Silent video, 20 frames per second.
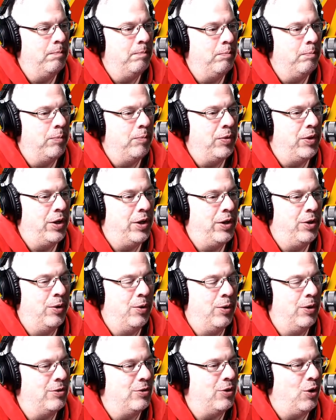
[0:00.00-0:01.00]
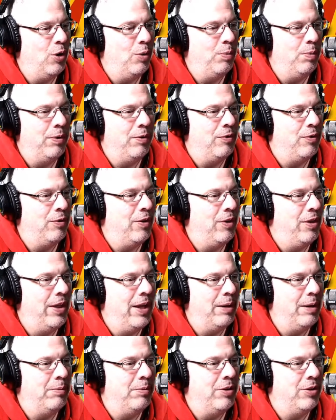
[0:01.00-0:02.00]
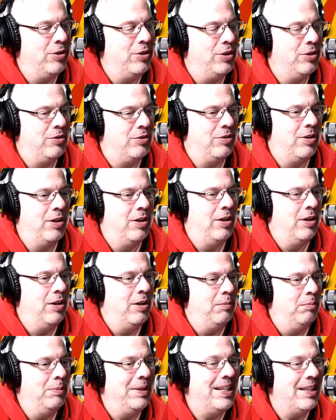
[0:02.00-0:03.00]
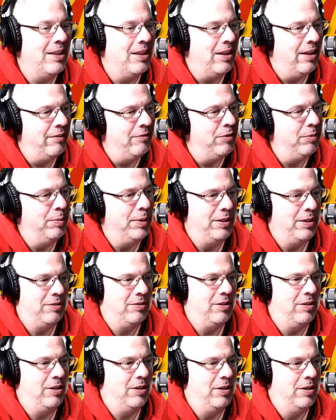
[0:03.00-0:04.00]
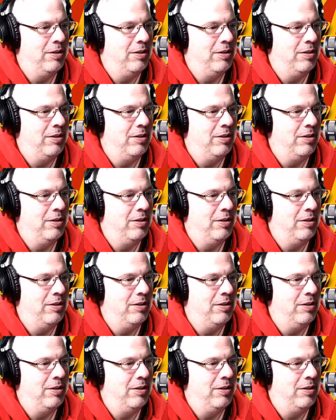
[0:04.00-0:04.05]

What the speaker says: the door's open for them to just be loved by Sutter.